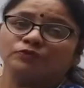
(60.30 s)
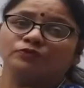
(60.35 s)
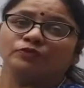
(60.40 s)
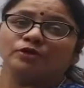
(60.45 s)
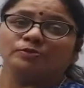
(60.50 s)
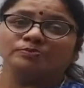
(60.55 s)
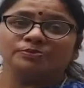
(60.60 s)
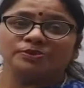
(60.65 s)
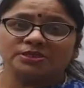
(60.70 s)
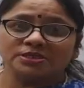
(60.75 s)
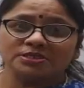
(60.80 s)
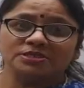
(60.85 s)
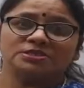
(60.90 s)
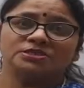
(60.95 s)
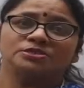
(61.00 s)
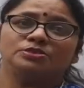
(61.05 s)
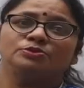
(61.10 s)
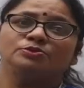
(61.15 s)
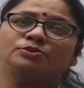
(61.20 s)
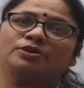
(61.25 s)
from
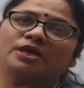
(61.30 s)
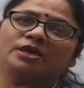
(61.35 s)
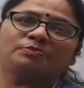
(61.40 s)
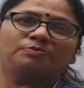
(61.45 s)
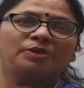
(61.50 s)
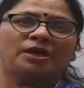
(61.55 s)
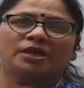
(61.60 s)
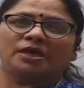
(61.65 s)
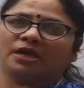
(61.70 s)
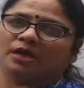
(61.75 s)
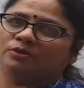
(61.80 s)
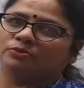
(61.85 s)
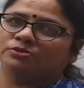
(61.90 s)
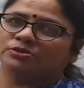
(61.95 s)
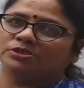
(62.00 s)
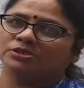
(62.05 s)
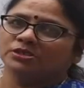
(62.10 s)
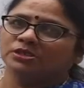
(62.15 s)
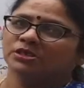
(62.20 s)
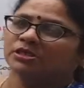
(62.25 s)
this you can make
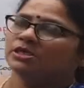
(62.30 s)
out